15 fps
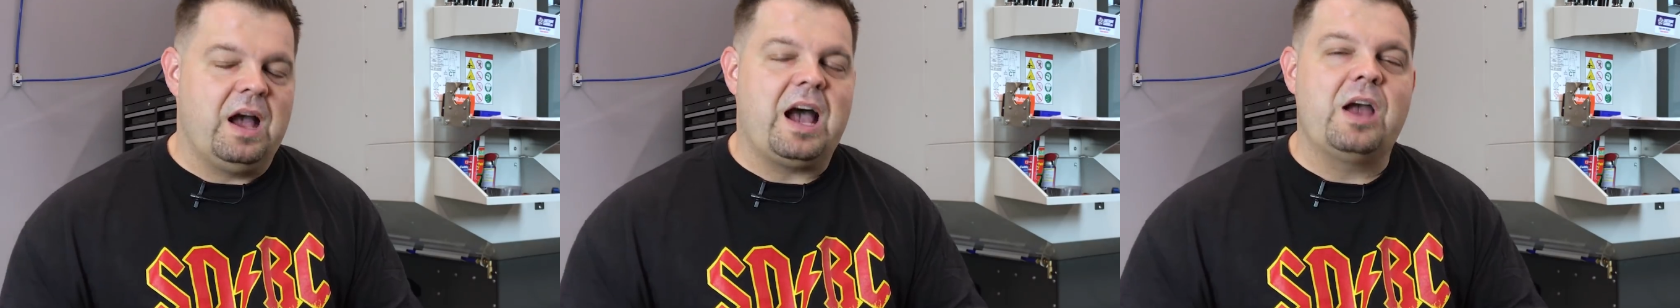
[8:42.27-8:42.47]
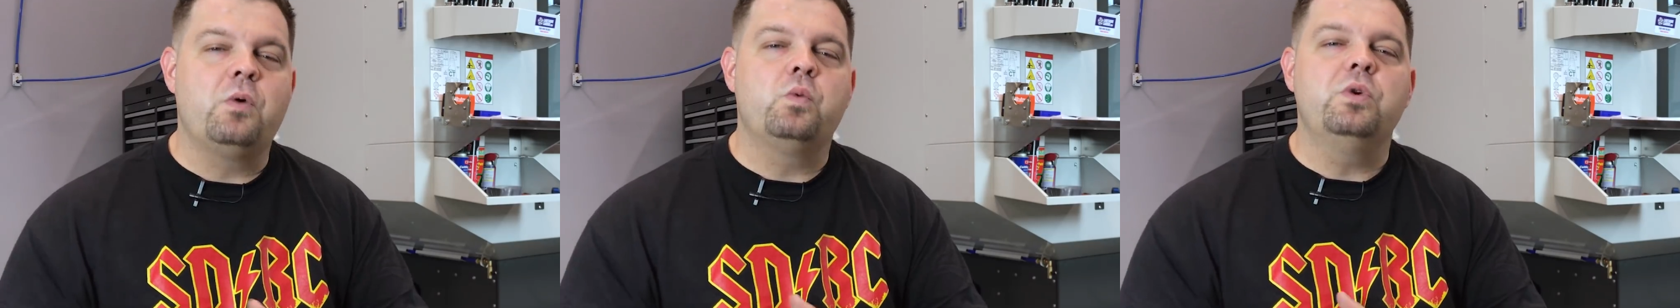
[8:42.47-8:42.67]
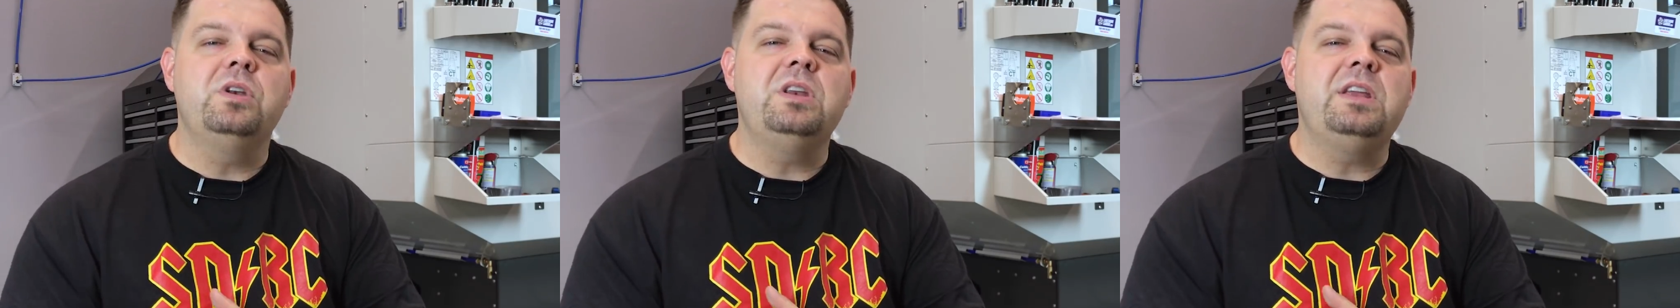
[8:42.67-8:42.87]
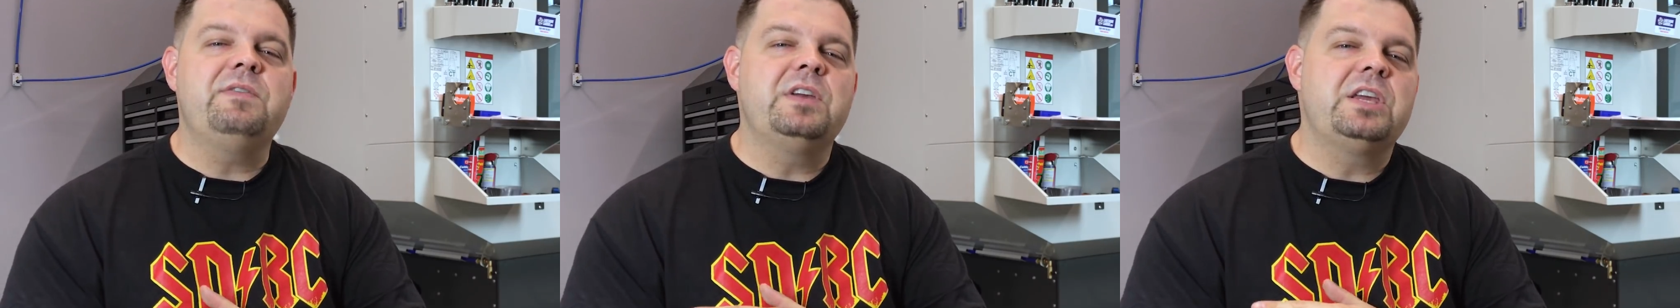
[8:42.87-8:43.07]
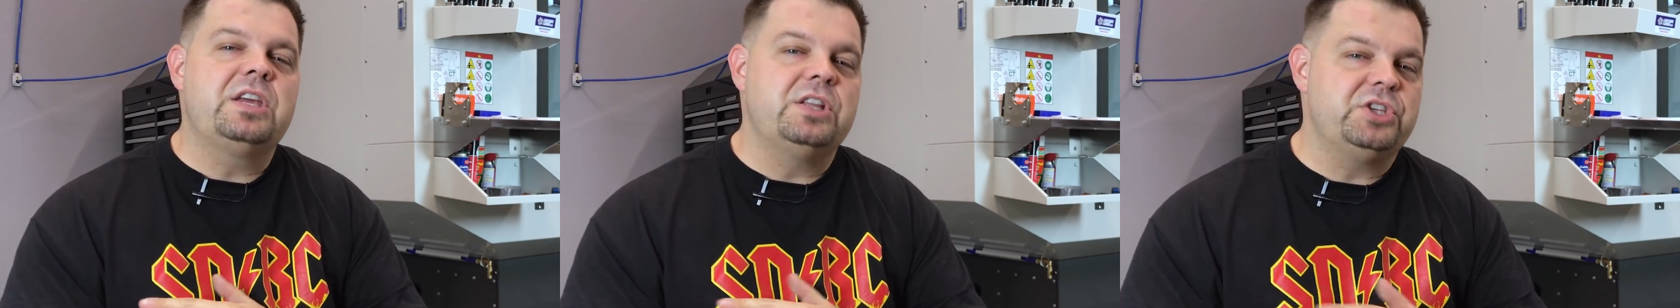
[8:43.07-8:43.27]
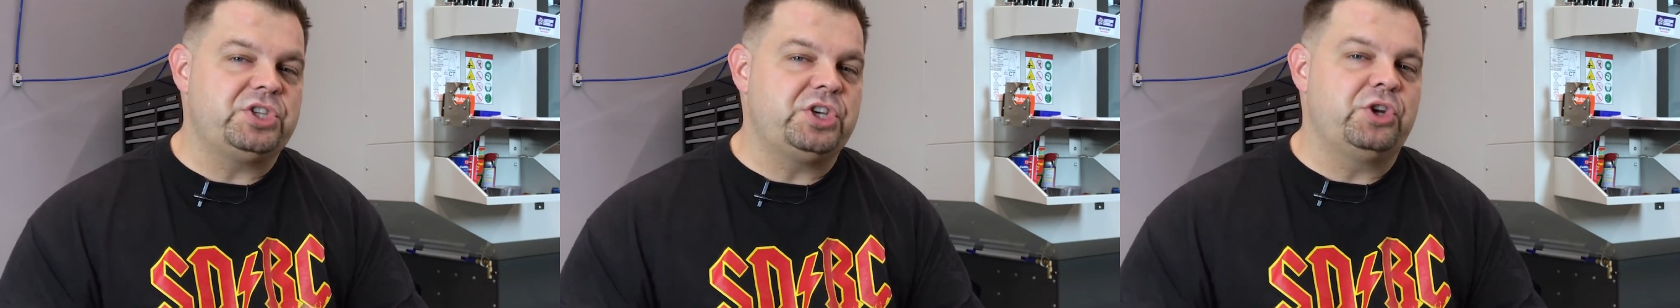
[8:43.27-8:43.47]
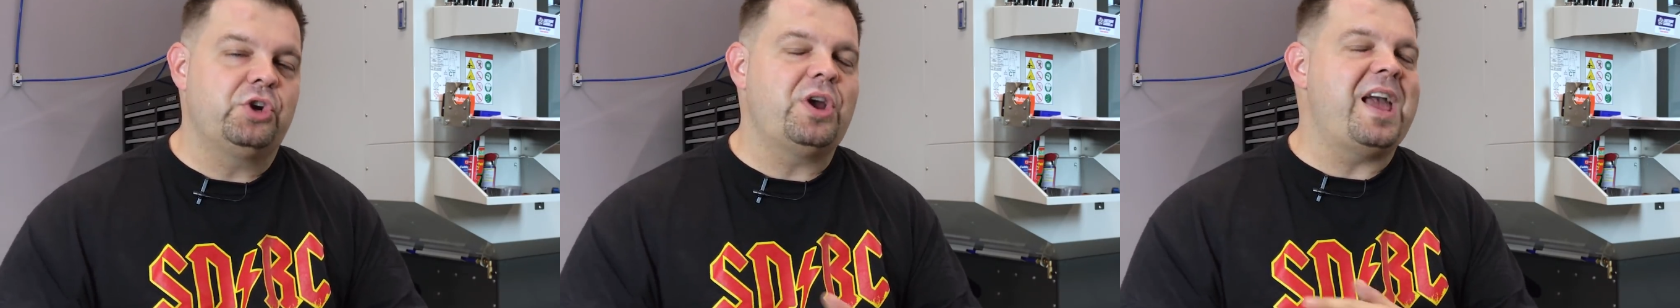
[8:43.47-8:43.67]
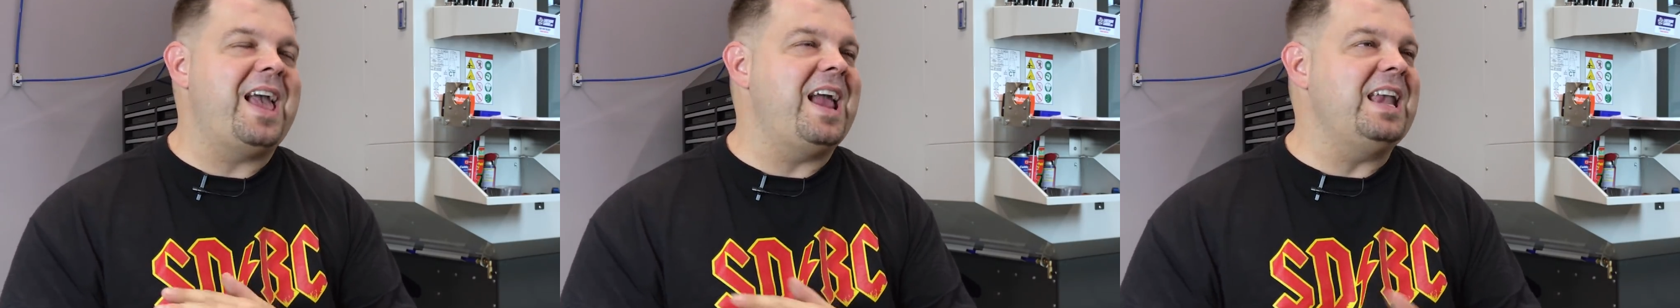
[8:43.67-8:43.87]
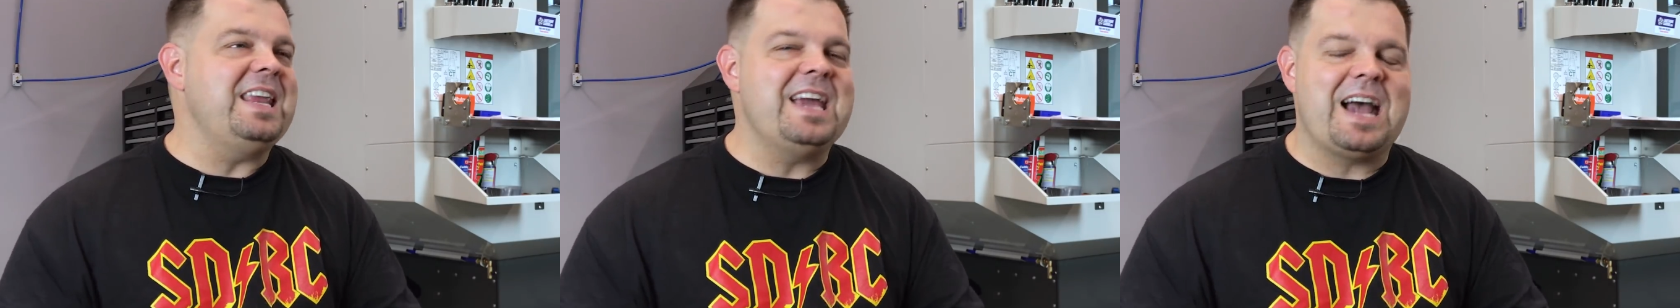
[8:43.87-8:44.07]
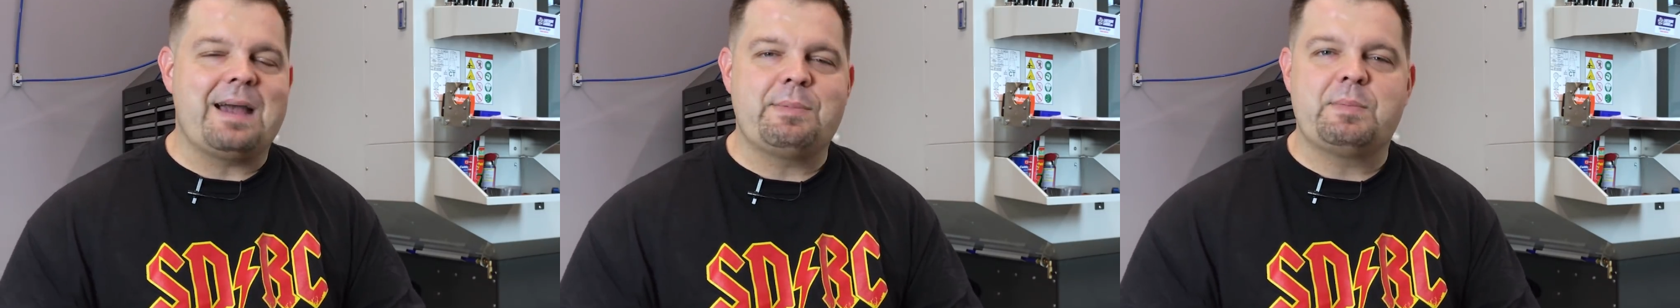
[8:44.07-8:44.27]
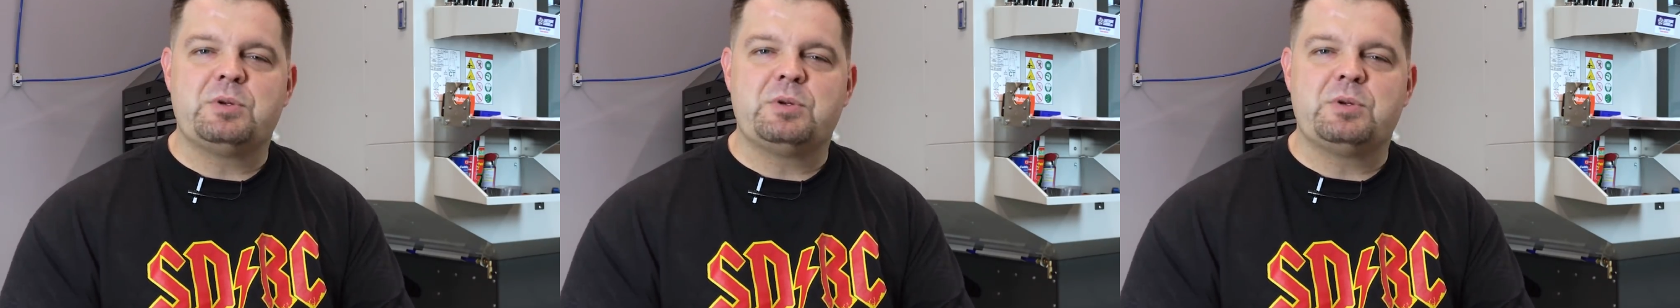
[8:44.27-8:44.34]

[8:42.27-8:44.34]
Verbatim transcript: I wouldn't even consider any hobby